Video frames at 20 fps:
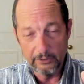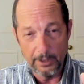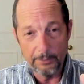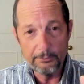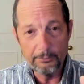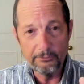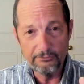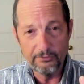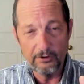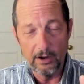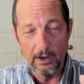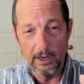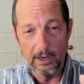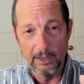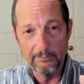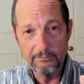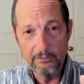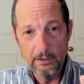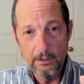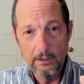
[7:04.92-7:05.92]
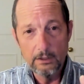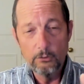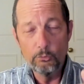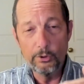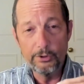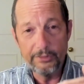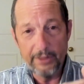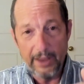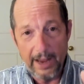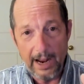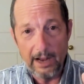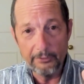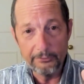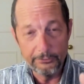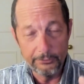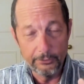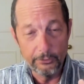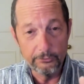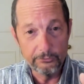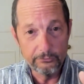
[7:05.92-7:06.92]
chapter 5
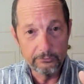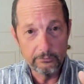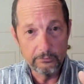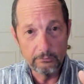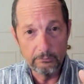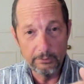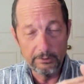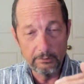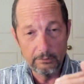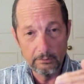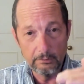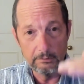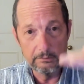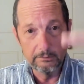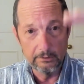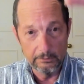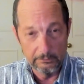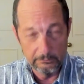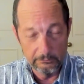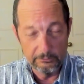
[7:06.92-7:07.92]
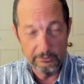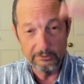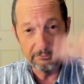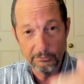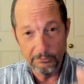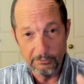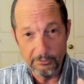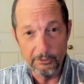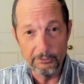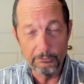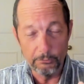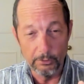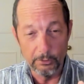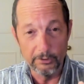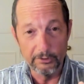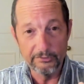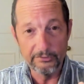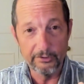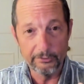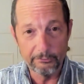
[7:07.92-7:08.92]
without those, with, just with those
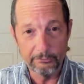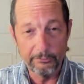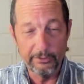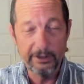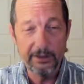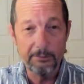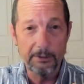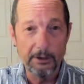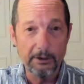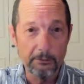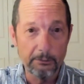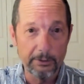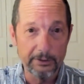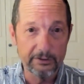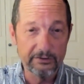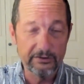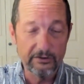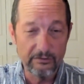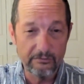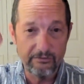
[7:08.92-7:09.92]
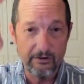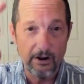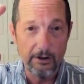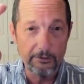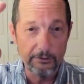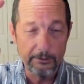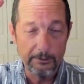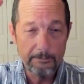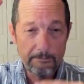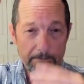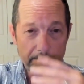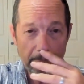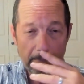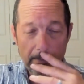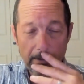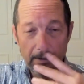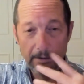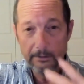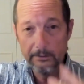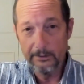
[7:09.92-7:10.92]
words. There are three that bear witness: the Father,
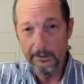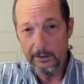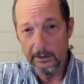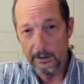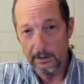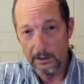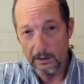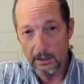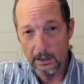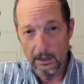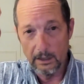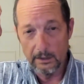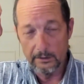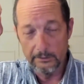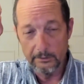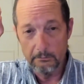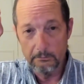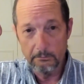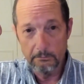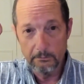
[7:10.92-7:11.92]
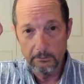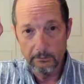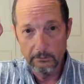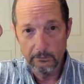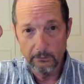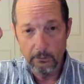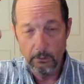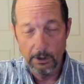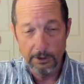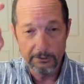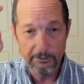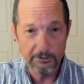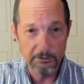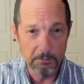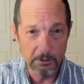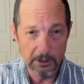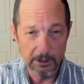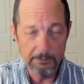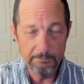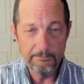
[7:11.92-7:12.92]
the, uh, the the water, and the
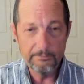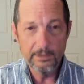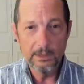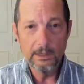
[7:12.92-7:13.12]
blood.